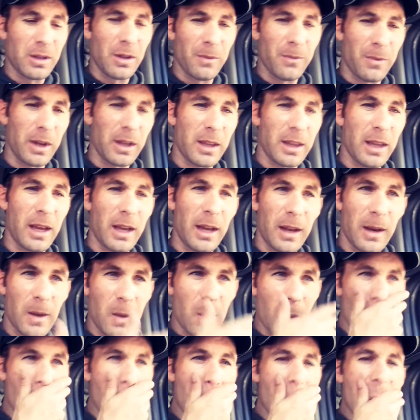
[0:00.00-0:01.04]
stuff like that.
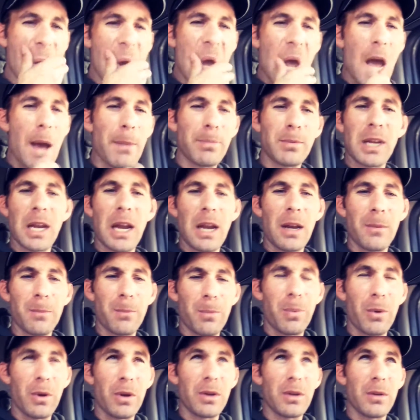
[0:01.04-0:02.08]
Obtain